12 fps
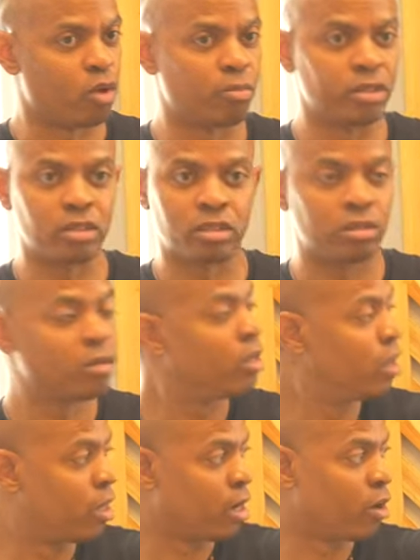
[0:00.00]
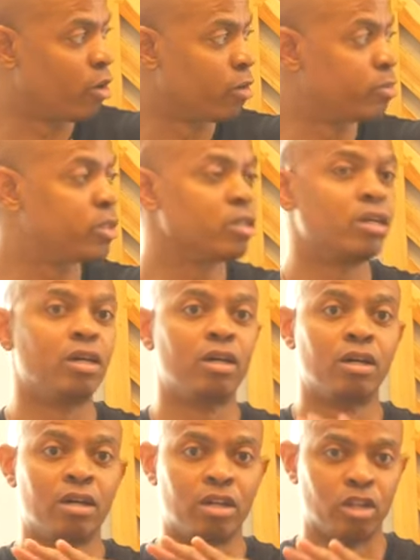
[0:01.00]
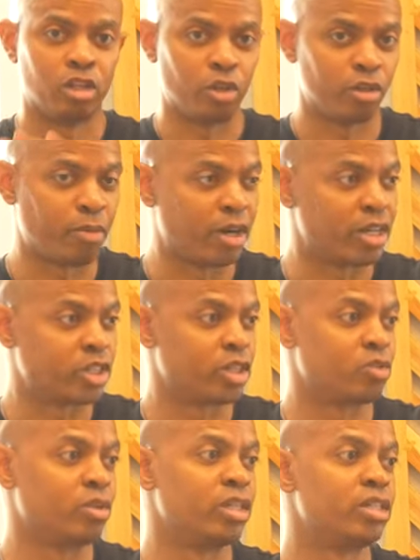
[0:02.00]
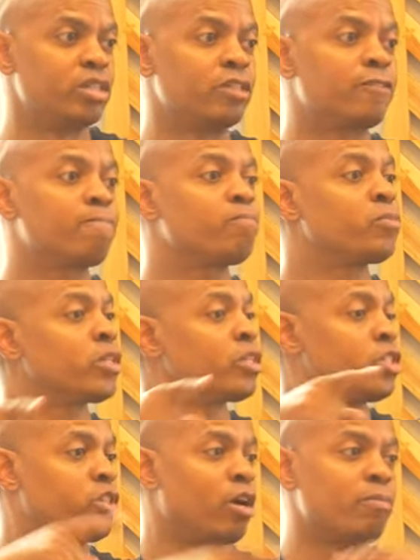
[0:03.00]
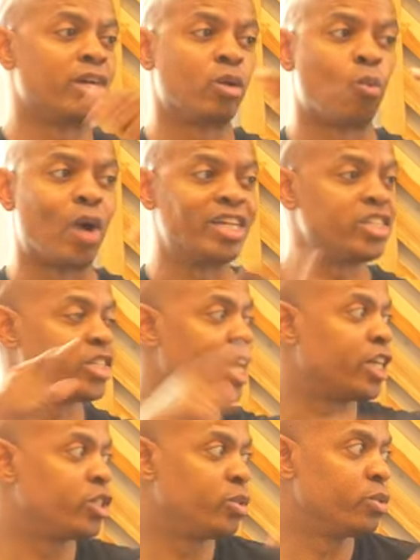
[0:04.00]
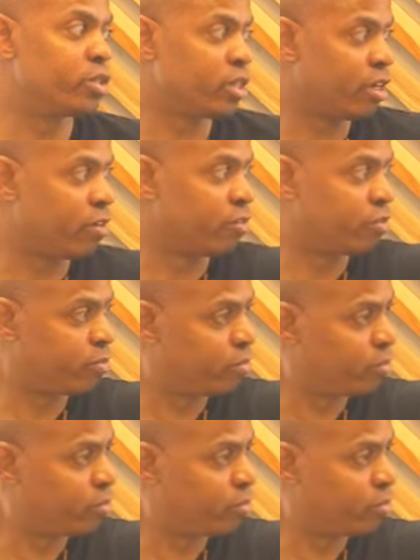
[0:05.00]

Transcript: Romans, Arabs, learned about ancestral religion, started making white statues of